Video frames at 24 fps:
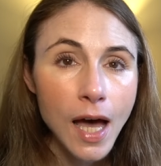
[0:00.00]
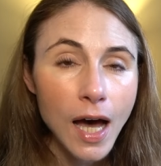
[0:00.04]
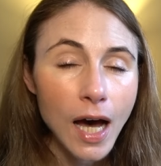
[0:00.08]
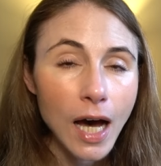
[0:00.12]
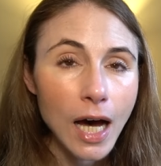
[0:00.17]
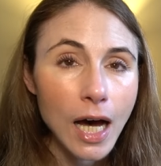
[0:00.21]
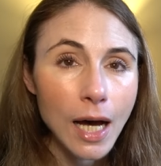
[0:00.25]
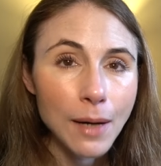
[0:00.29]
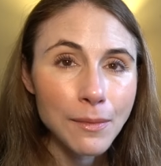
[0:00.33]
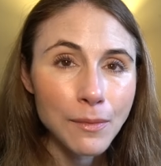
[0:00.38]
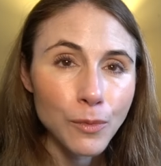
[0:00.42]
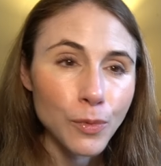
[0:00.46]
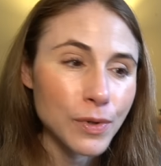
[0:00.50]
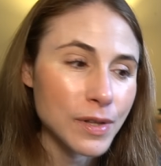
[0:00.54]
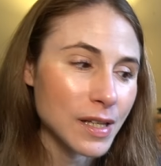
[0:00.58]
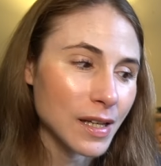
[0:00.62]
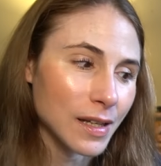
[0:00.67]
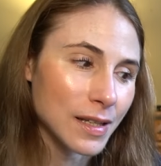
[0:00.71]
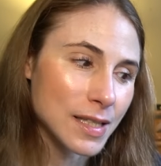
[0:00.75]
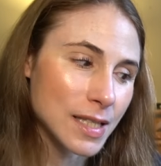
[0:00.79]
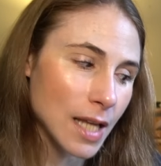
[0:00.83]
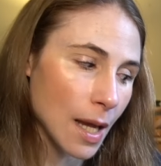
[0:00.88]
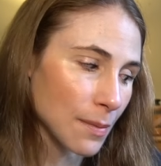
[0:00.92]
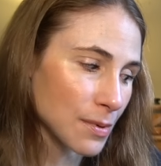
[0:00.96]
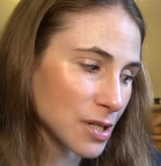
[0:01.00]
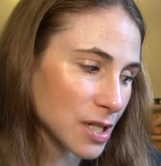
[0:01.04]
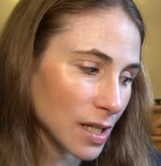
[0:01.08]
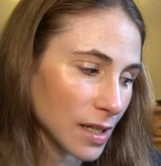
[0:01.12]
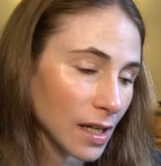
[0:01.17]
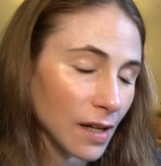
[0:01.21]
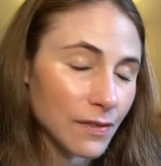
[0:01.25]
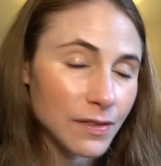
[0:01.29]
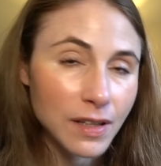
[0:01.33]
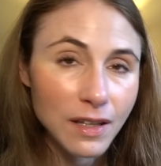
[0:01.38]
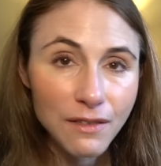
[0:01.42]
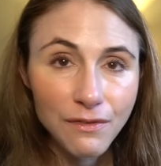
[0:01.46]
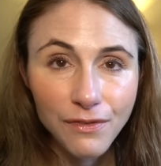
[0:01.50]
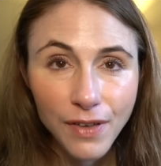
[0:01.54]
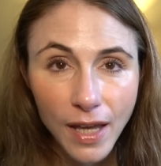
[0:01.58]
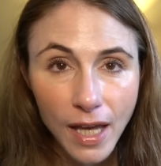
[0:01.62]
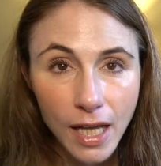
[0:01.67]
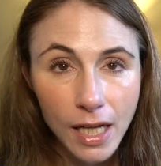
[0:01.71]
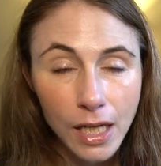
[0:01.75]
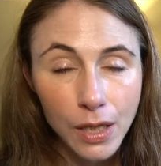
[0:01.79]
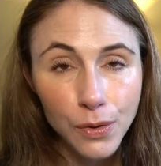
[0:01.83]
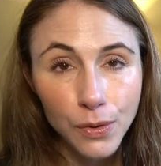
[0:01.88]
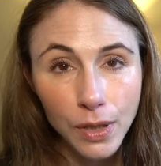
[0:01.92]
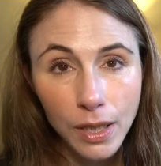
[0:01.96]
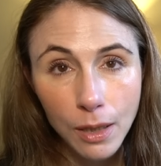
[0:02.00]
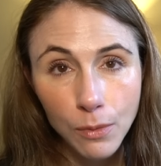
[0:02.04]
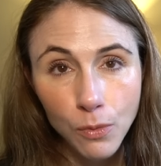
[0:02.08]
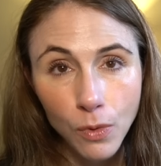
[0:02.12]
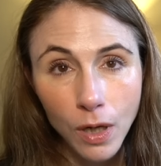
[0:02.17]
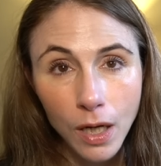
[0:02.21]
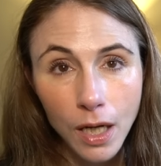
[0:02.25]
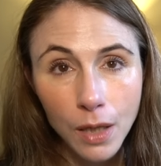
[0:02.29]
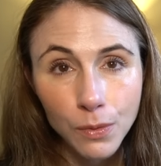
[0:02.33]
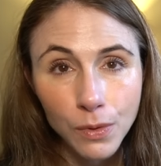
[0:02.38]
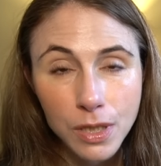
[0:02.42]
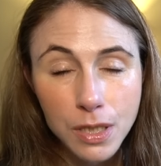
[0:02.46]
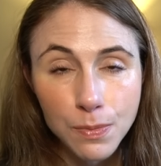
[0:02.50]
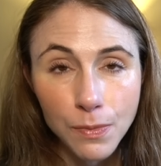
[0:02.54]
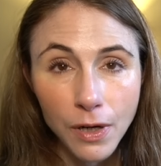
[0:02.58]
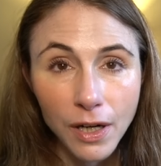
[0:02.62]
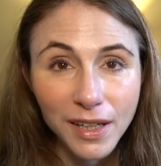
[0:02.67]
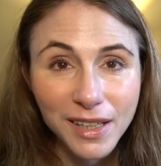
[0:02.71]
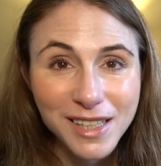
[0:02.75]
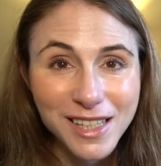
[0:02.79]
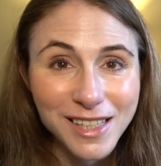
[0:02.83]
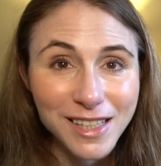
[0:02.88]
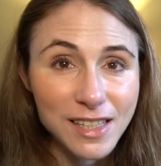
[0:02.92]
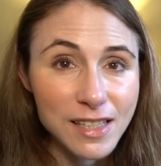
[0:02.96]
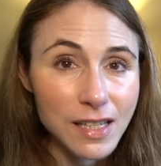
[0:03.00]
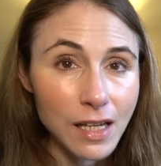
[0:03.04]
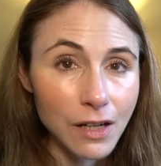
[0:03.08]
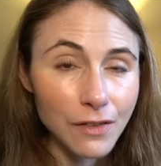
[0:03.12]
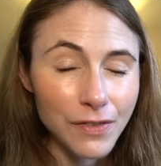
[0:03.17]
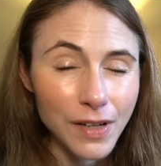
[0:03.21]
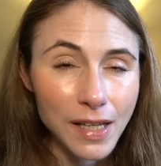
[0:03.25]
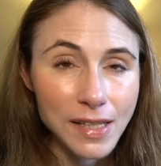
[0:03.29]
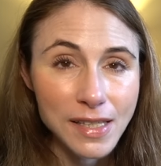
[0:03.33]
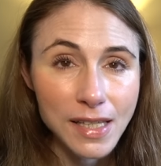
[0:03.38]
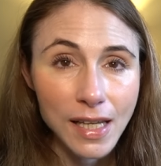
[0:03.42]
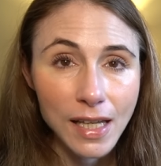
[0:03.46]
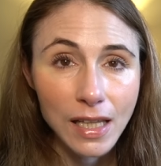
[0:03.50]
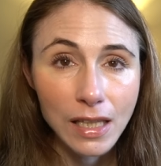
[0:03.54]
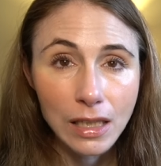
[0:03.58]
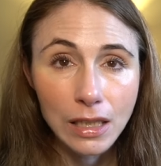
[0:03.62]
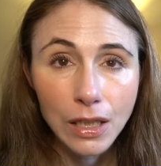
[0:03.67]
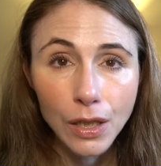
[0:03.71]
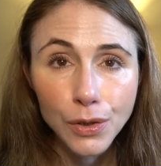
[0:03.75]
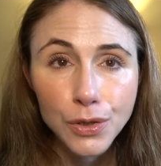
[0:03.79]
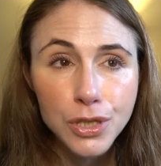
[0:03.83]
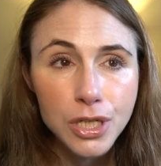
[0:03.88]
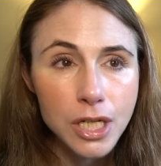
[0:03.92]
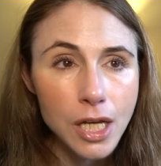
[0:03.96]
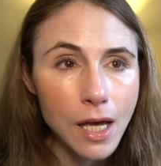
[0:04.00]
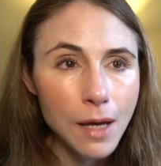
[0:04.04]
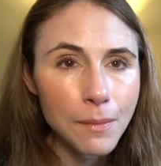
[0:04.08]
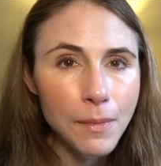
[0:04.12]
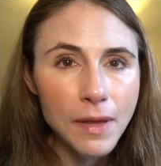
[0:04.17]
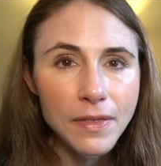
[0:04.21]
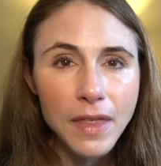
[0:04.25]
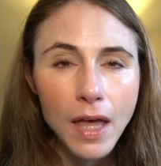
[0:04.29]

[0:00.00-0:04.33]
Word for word: um, with the exception of the Vanicream one which markets itself as a lotion,